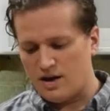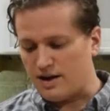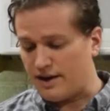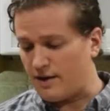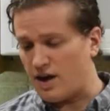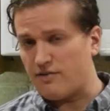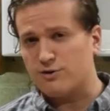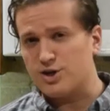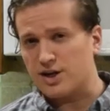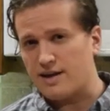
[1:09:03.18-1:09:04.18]
Now that we have our
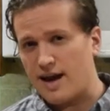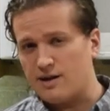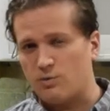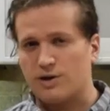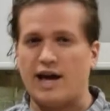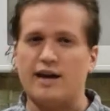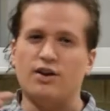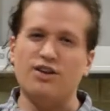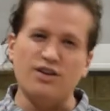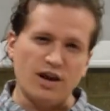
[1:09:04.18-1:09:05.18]
chicken added, we're gonna add
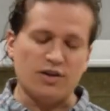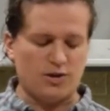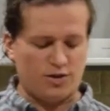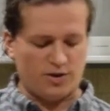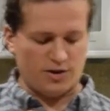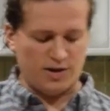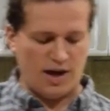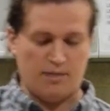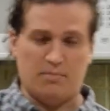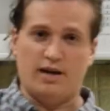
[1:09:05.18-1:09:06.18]
another third
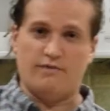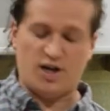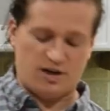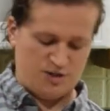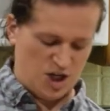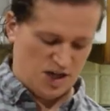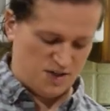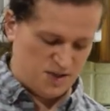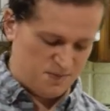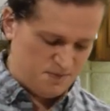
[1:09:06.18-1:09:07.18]
cup of cheddar cheese.